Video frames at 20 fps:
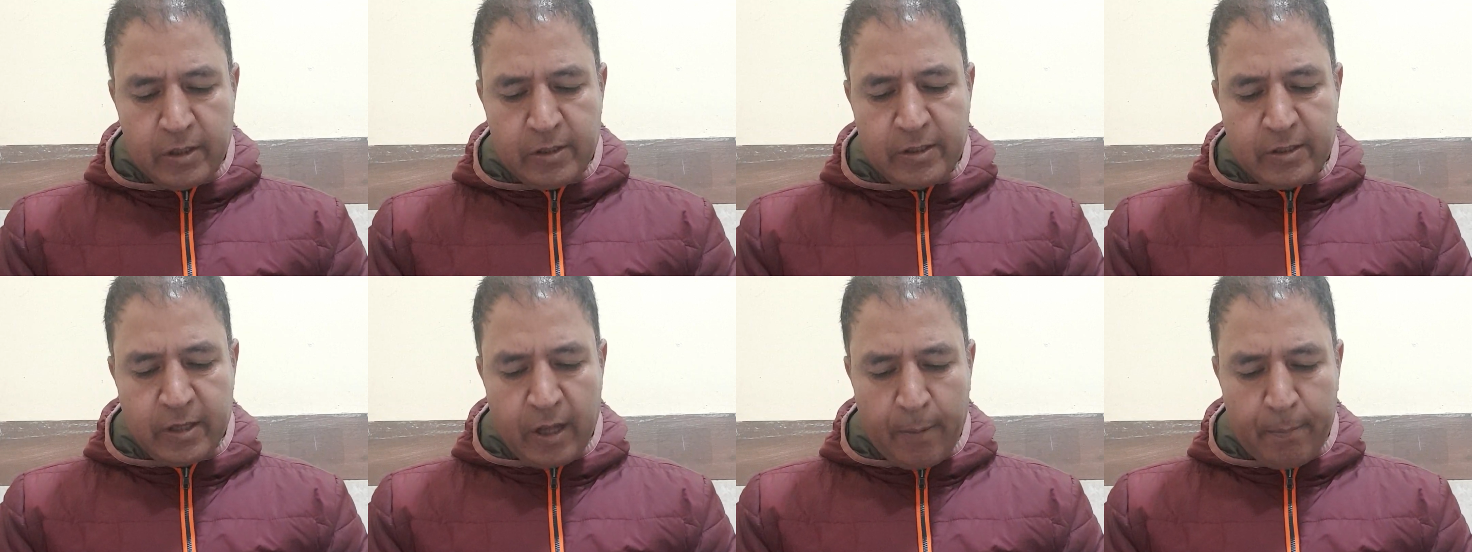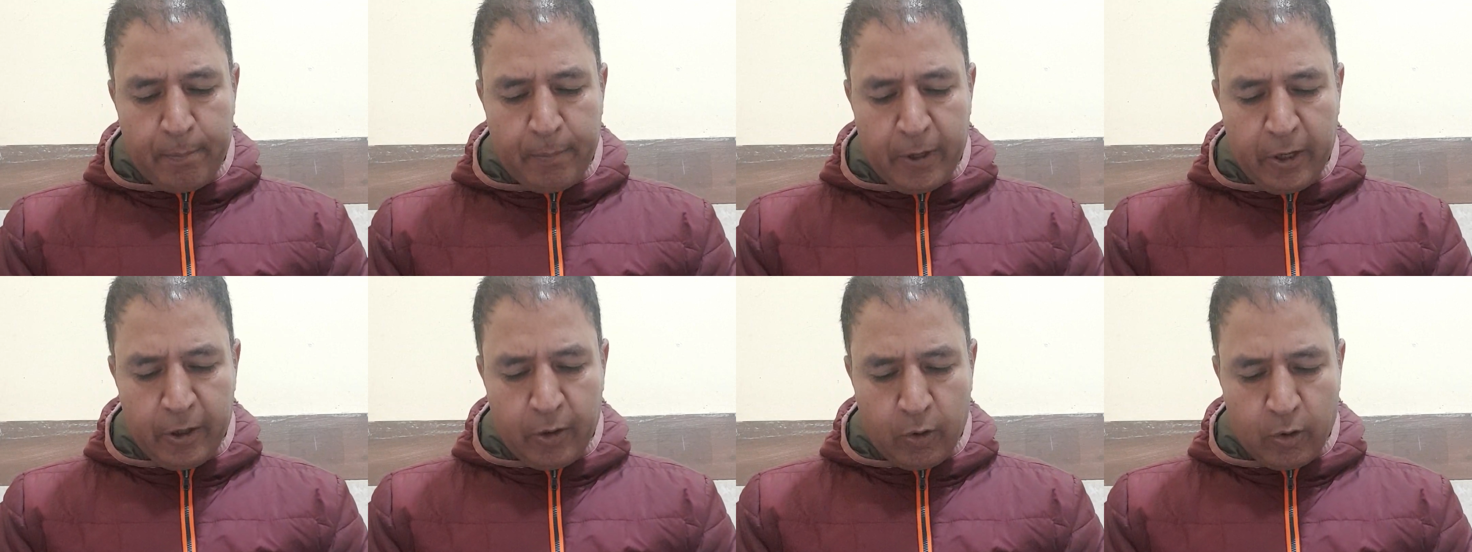
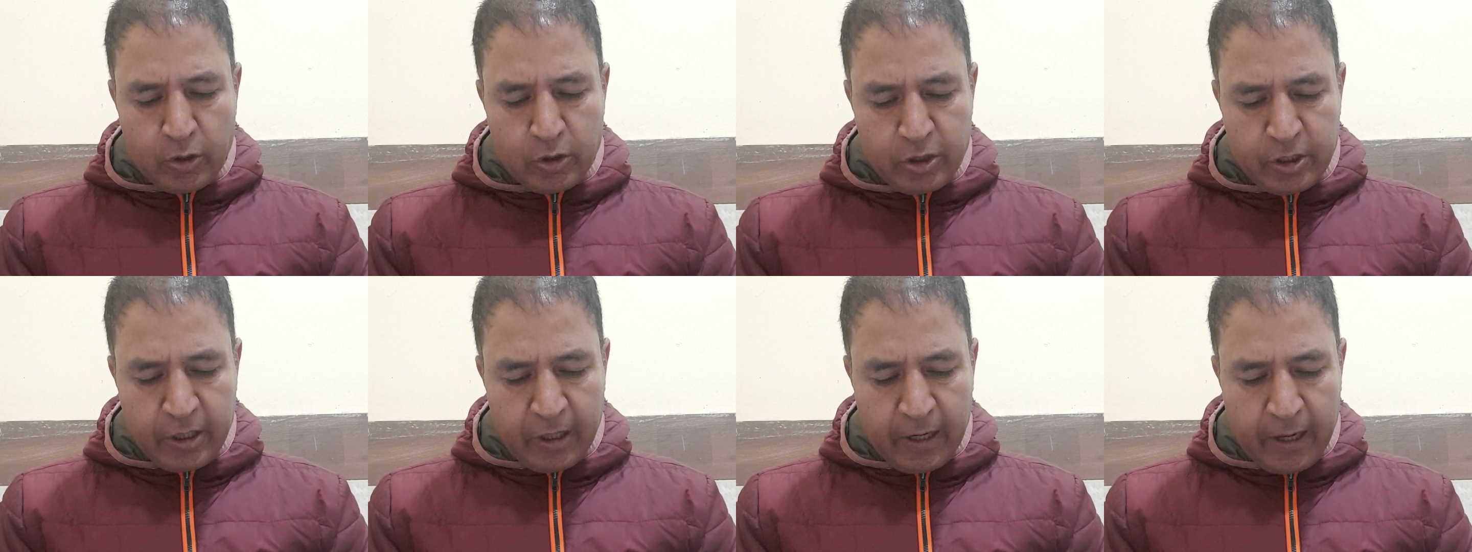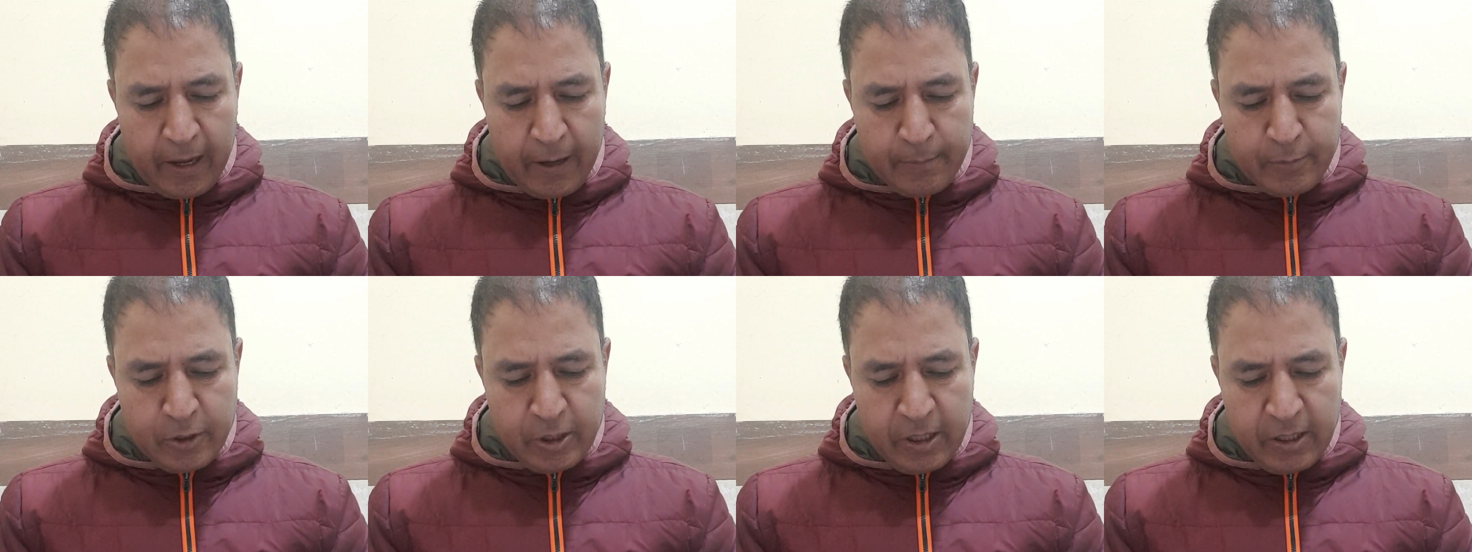subperiosteal
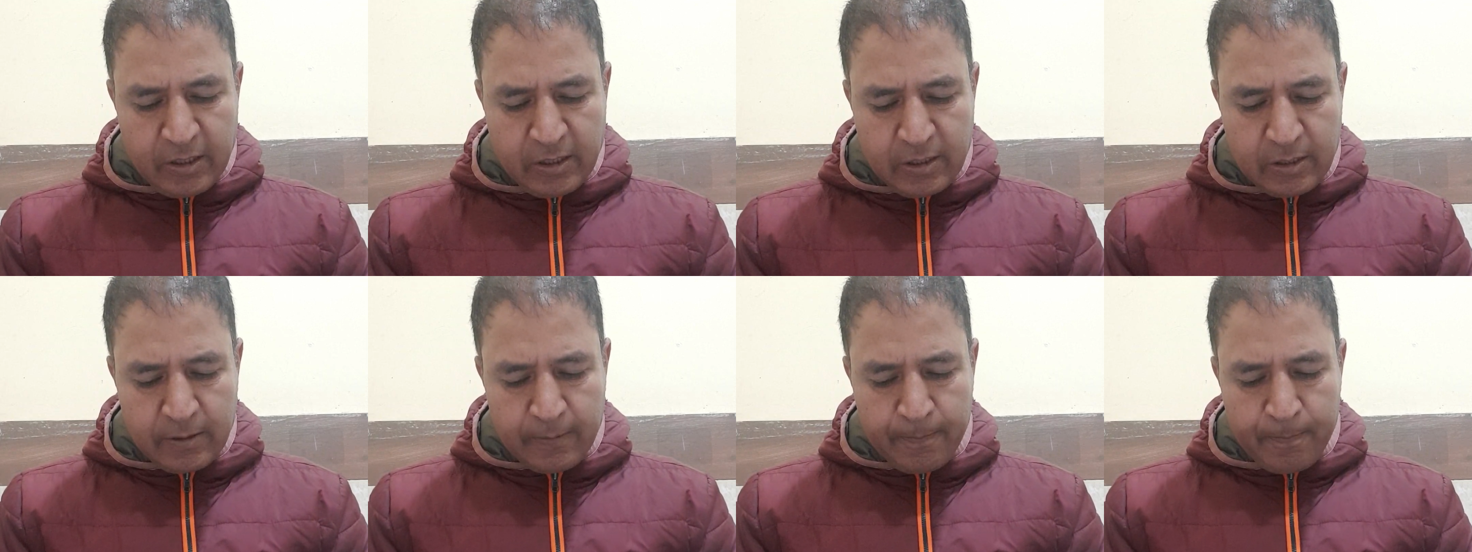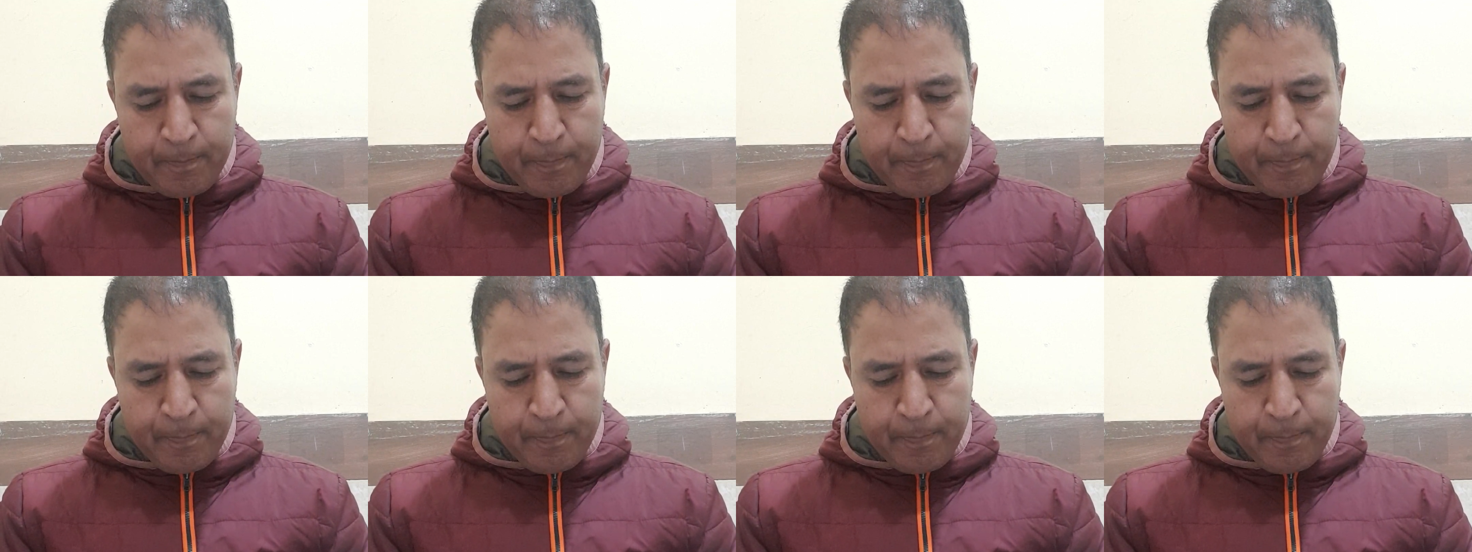abscess.